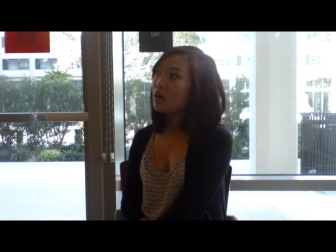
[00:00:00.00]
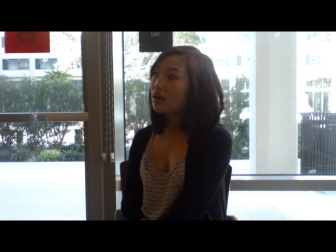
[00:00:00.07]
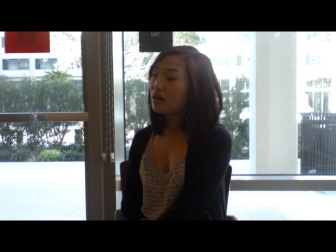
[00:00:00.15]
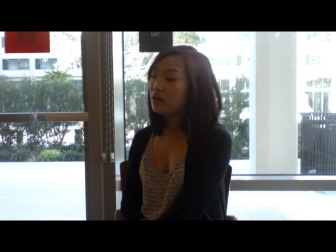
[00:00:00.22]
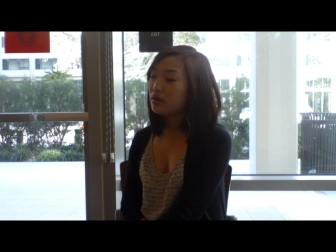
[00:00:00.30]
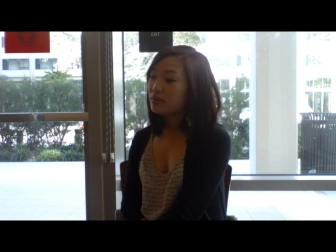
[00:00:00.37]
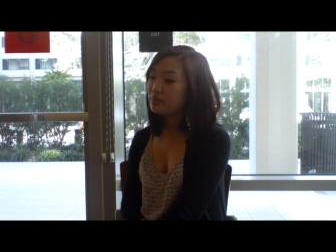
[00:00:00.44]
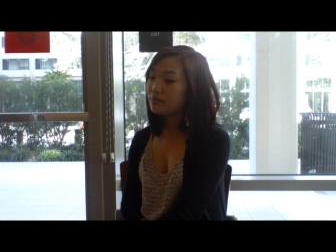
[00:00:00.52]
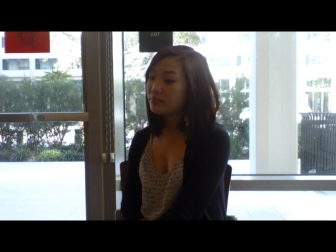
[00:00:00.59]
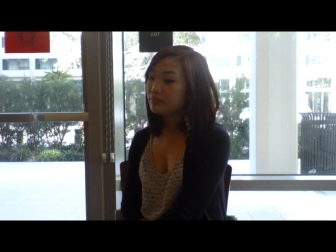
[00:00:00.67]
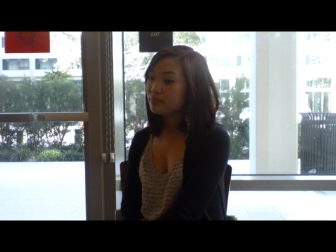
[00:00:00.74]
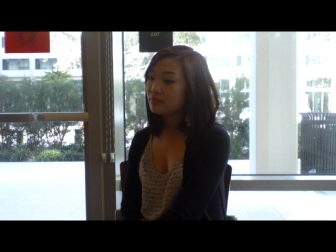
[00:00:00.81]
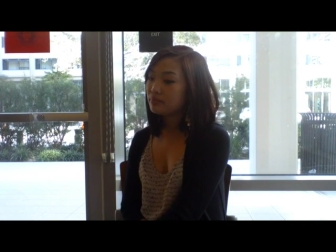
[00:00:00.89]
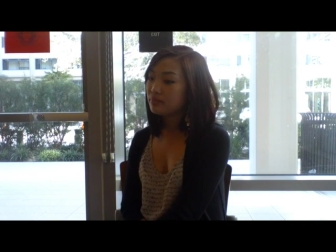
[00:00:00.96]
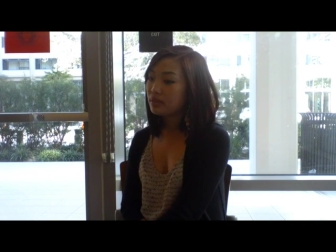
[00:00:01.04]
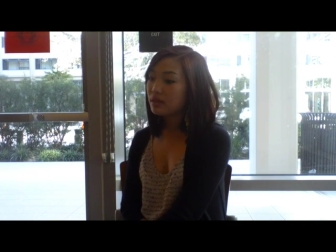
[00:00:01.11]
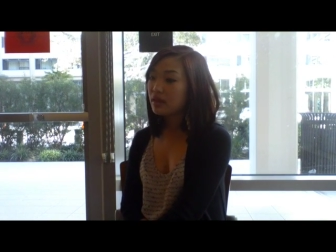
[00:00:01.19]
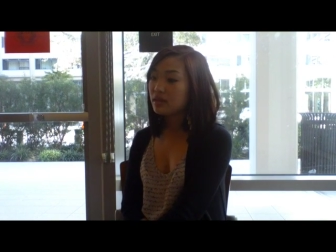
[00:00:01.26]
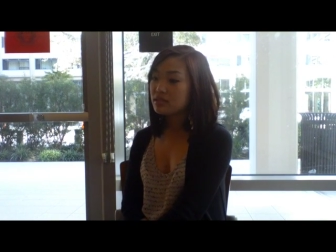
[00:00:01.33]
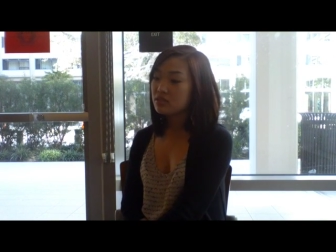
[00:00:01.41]

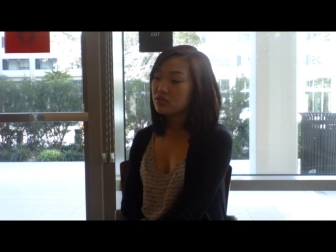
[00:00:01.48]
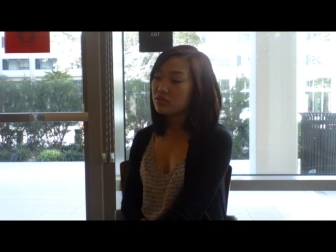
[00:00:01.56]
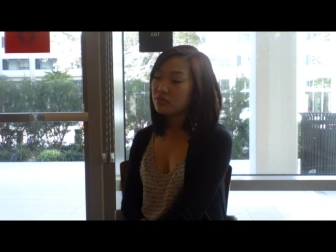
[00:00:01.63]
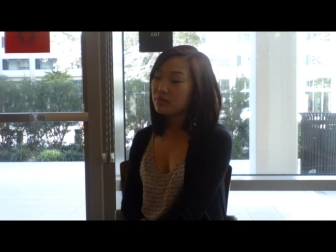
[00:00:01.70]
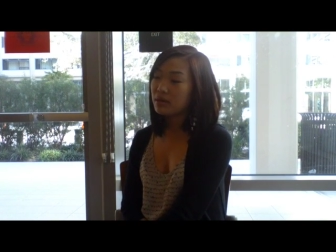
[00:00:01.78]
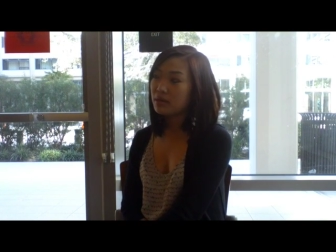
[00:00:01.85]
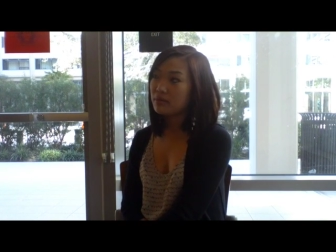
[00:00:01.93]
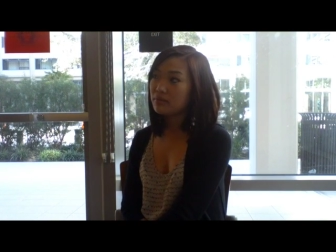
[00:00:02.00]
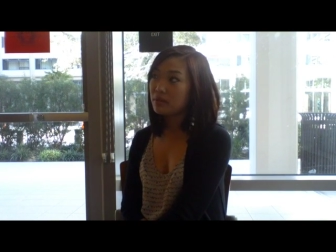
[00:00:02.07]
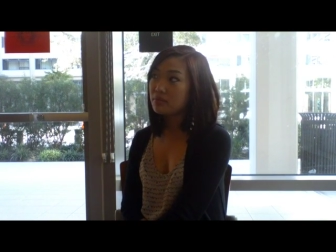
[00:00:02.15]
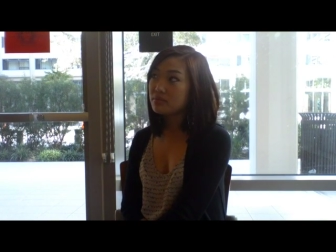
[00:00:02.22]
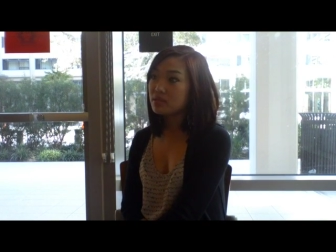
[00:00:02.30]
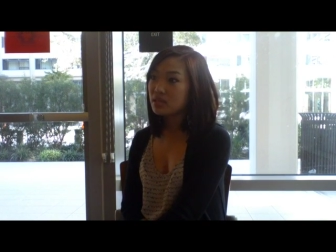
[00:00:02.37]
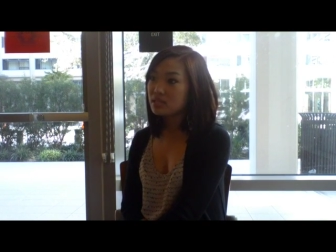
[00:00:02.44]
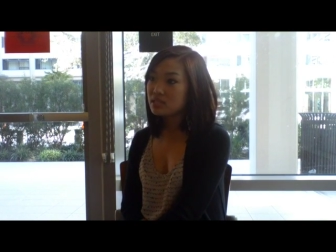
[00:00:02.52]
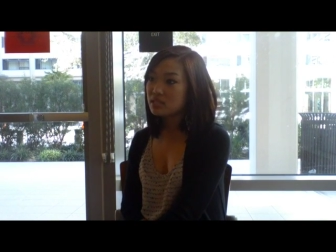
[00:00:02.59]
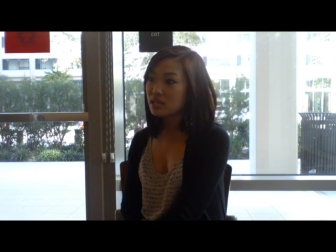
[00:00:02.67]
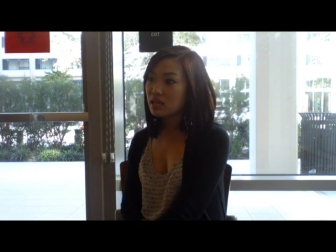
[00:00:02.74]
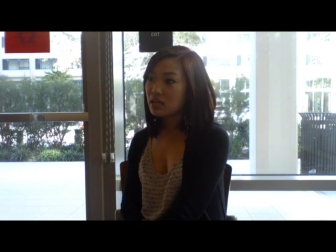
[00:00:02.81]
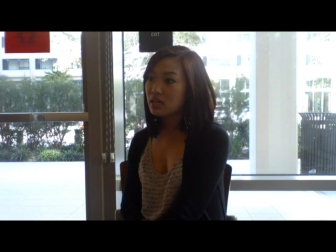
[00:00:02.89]
But yeah, so my mom's side
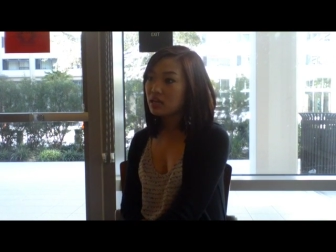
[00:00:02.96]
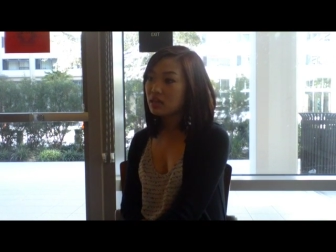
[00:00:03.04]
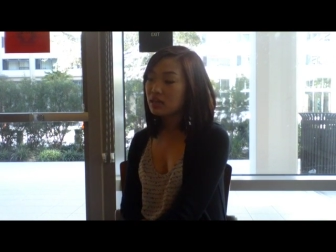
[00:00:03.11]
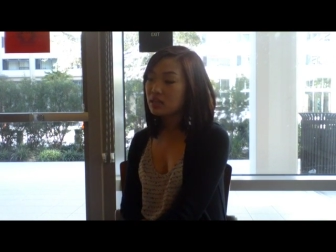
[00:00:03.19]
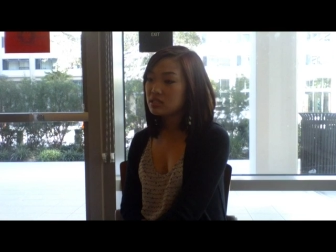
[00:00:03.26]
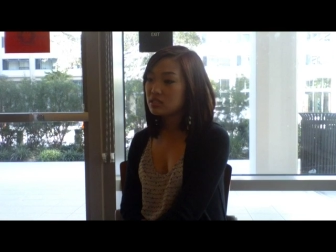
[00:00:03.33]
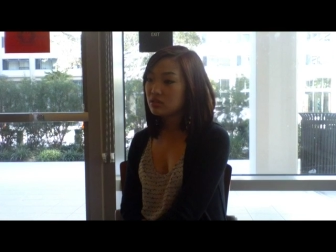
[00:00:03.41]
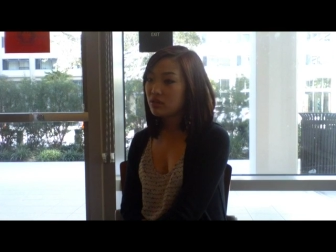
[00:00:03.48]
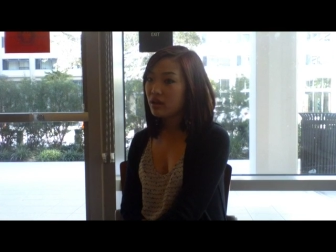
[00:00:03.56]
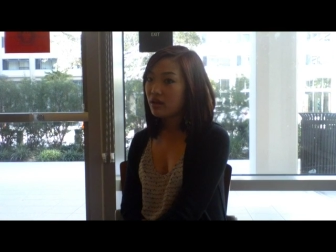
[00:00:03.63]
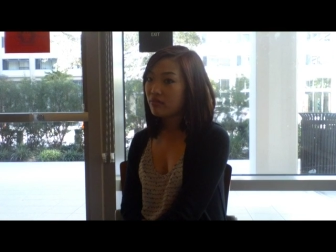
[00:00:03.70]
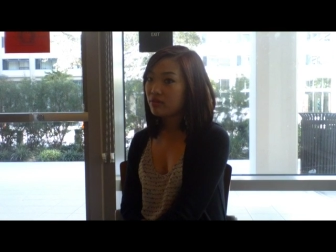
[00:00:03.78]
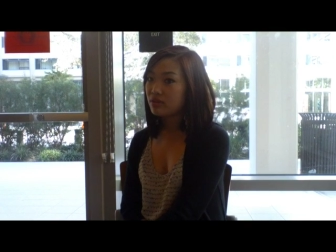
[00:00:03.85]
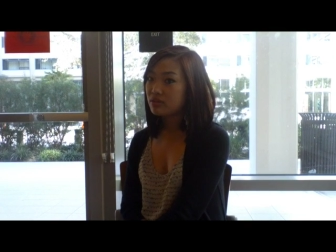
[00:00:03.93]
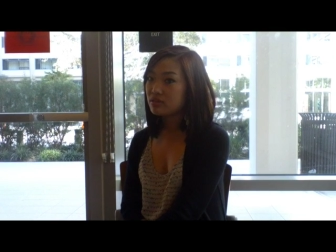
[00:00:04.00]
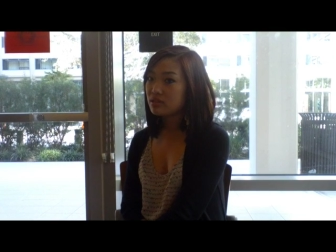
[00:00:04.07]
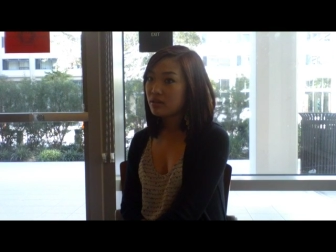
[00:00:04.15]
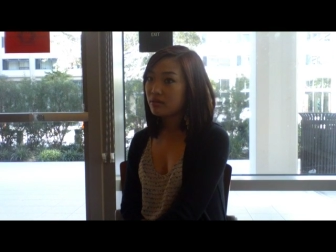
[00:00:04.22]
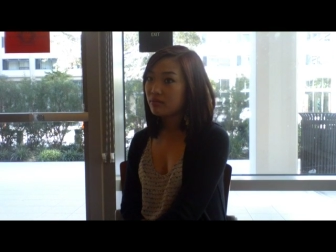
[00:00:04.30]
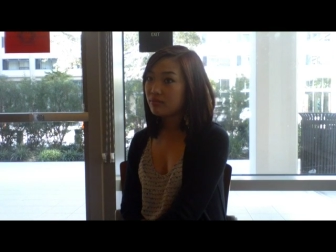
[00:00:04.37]
stayed, and they still have their
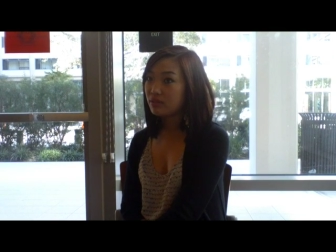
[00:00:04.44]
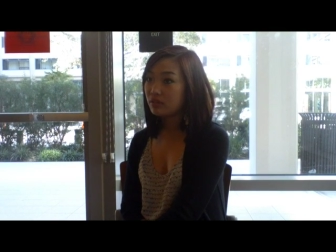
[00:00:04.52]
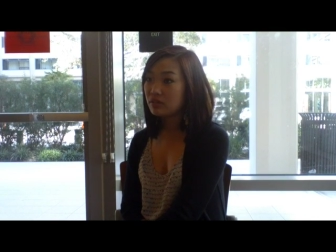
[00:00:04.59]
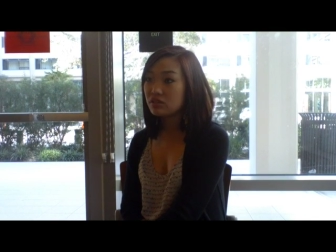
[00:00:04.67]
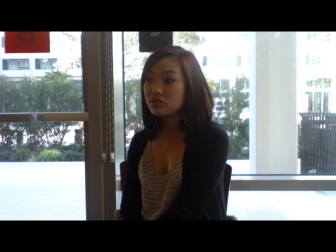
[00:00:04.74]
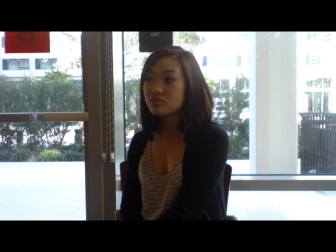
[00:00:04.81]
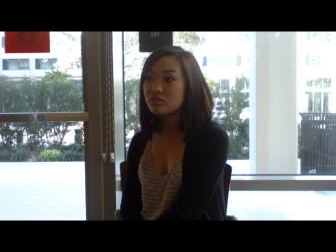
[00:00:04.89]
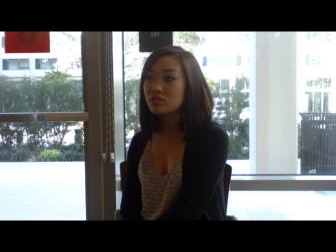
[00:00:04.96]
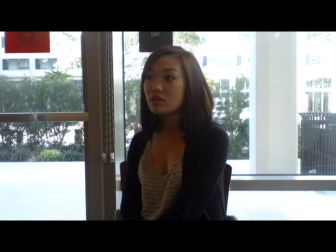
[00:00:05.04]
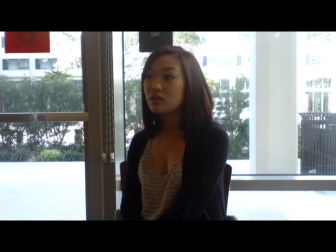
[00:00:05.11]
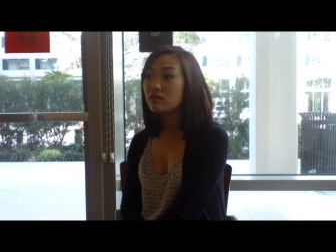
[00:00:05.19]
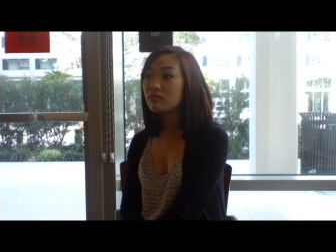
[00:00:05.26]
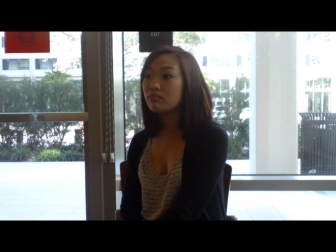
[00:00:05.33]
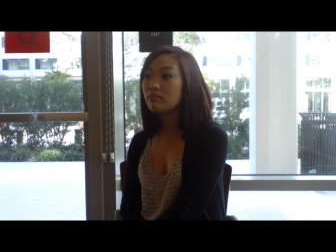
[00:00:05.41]
same village, and